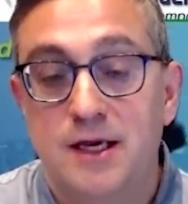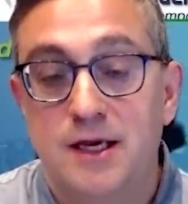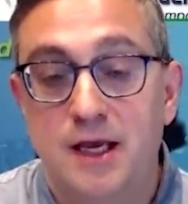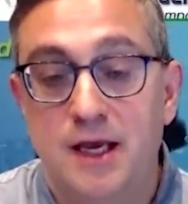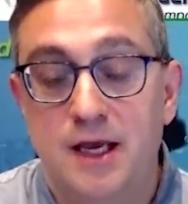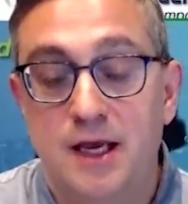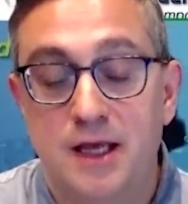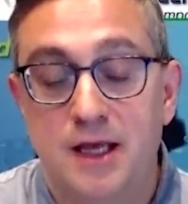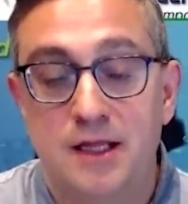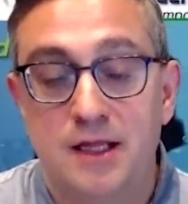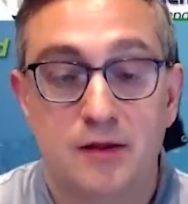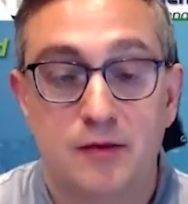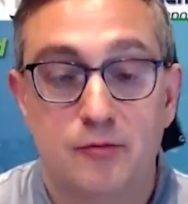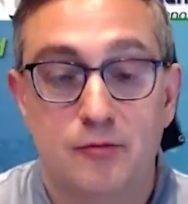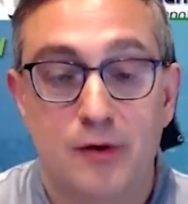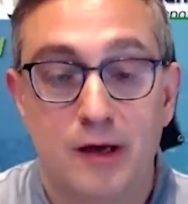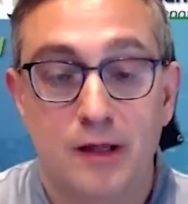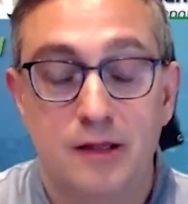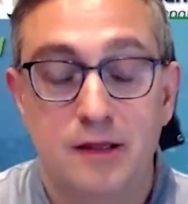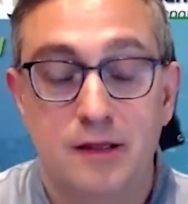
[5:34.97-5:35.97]
And the
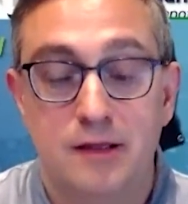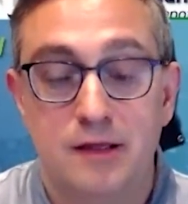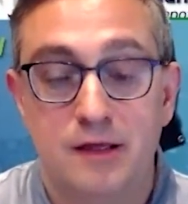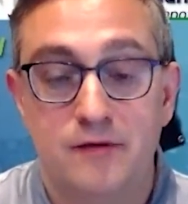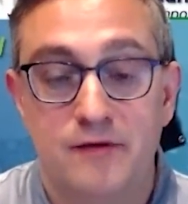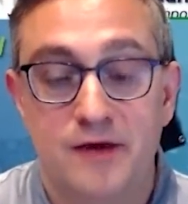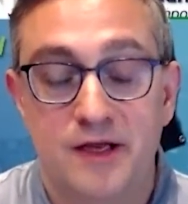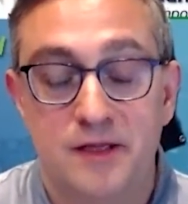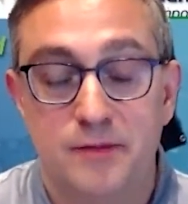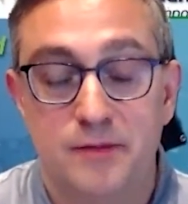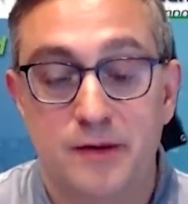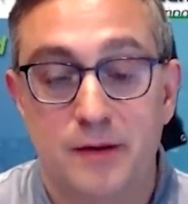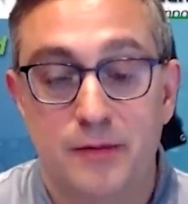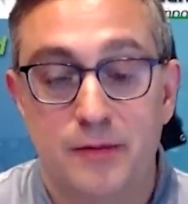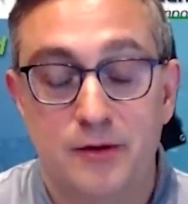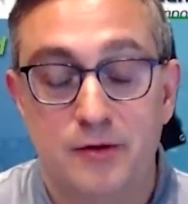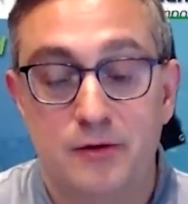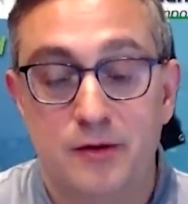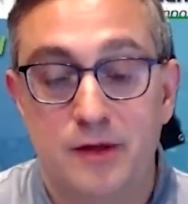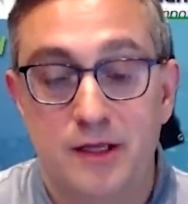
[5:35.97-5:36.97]
one investment
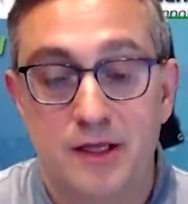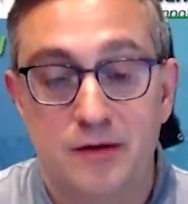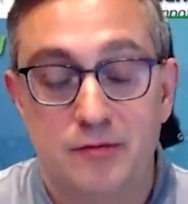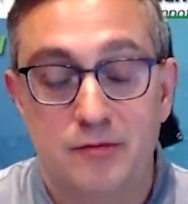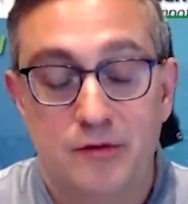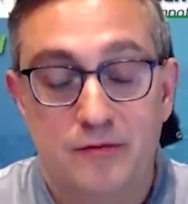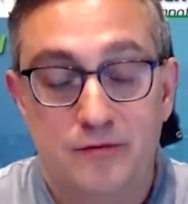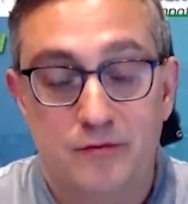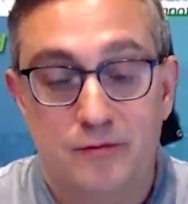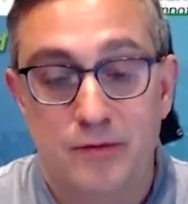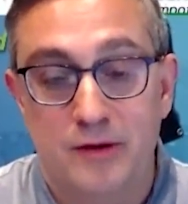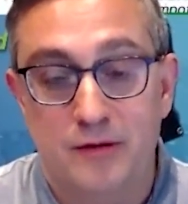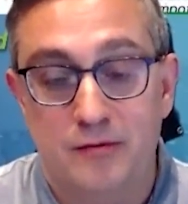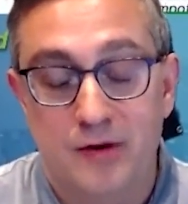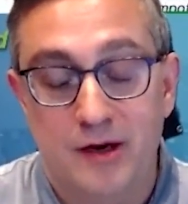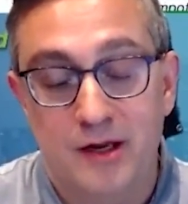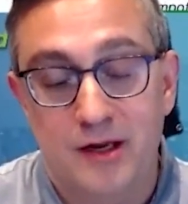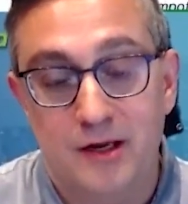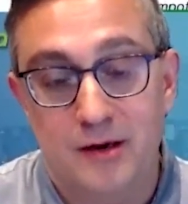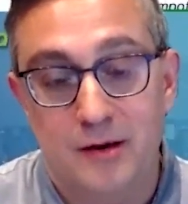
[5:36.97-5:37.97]
opportunity we've been
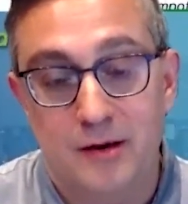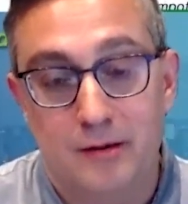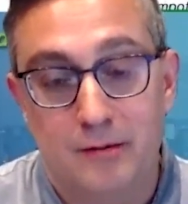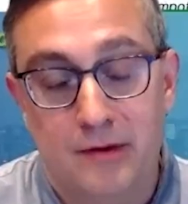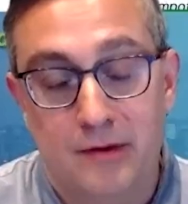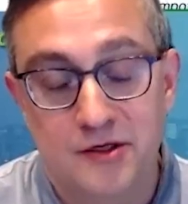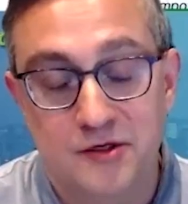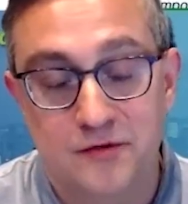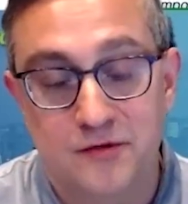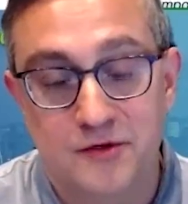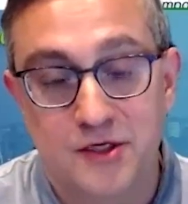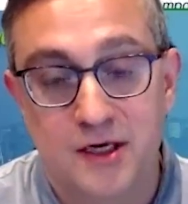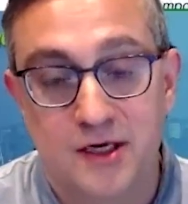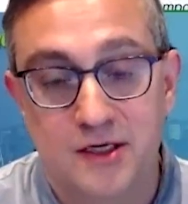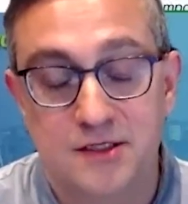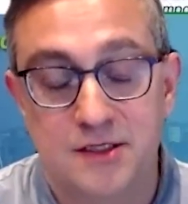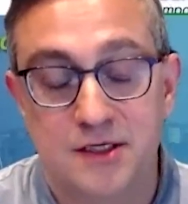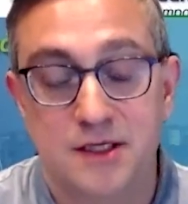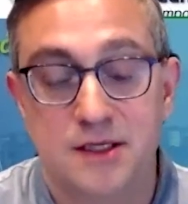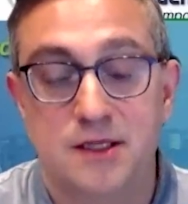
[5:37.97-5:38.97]
writing a bunch of
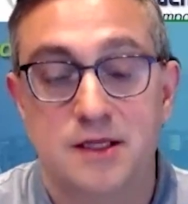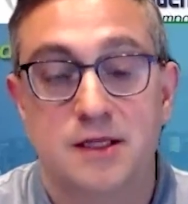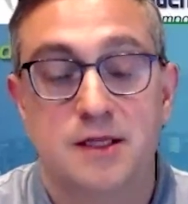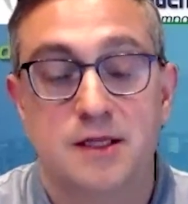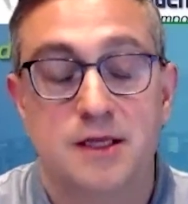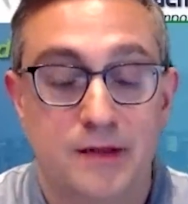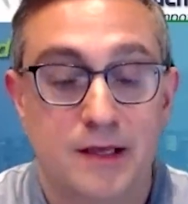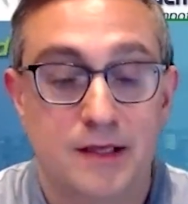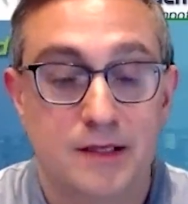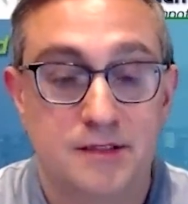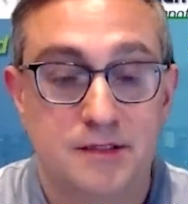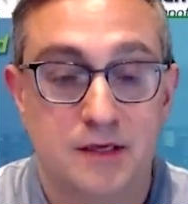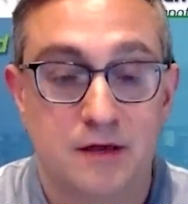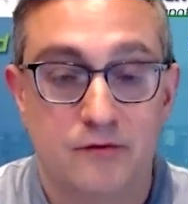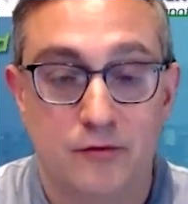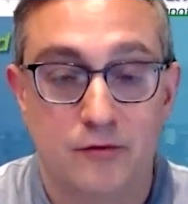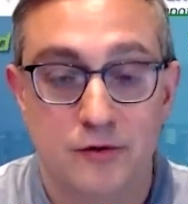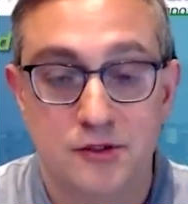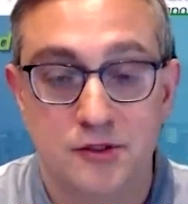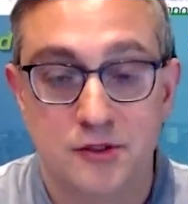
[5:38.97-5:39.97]
checks in is
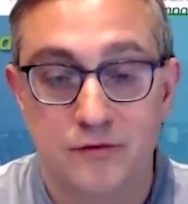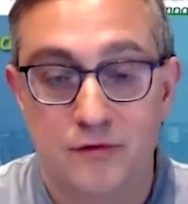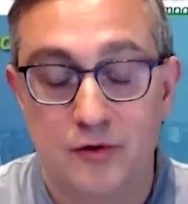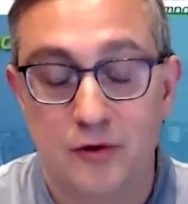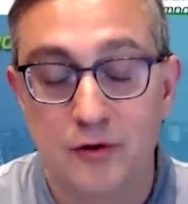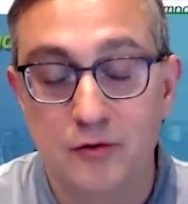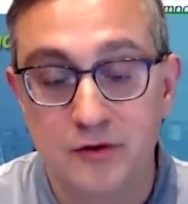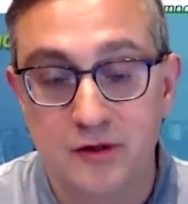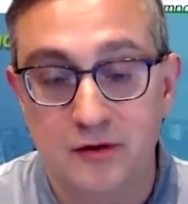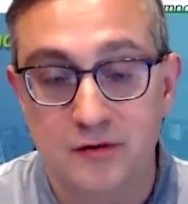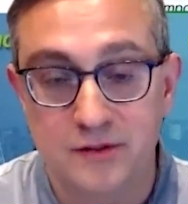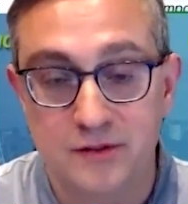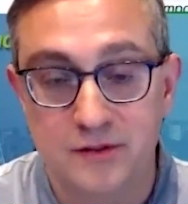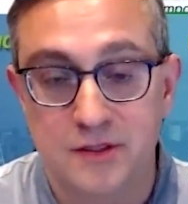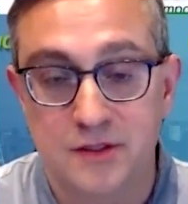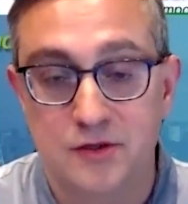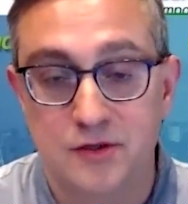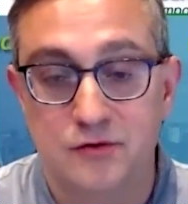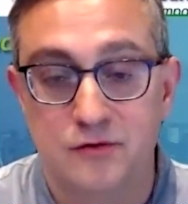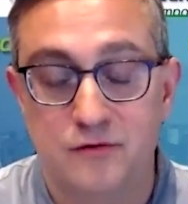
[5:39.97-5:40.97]
conversion of
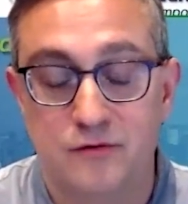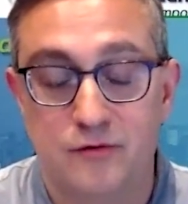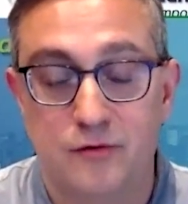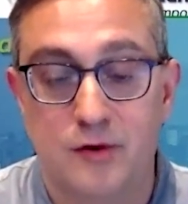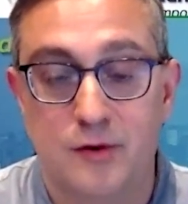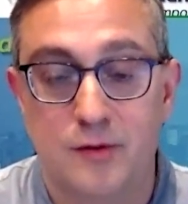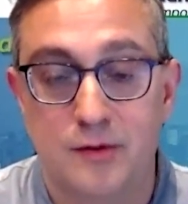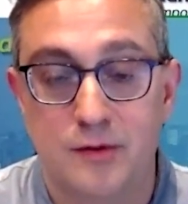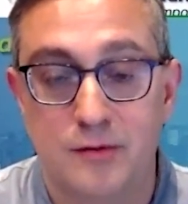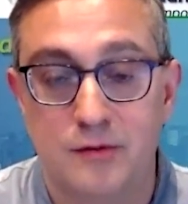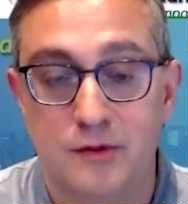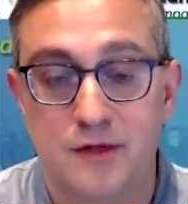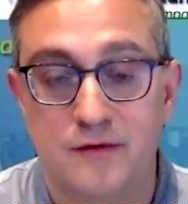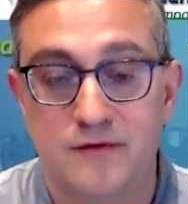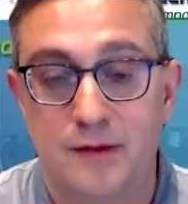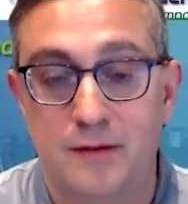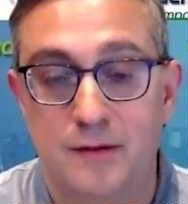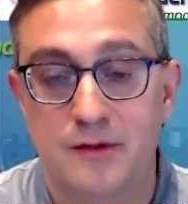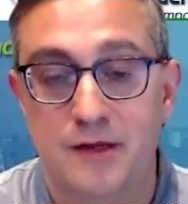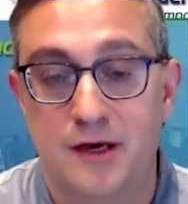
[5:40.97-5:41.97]
hotels to affordable
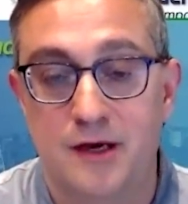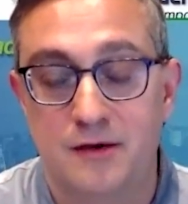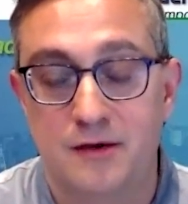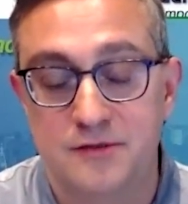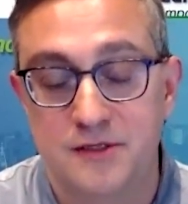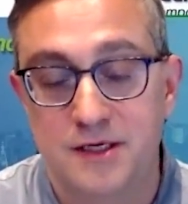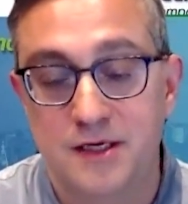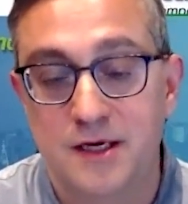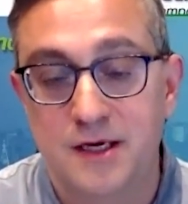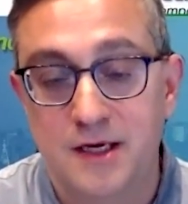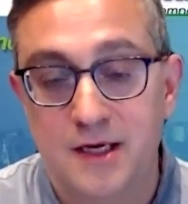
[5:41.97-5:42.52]
multifamily housing.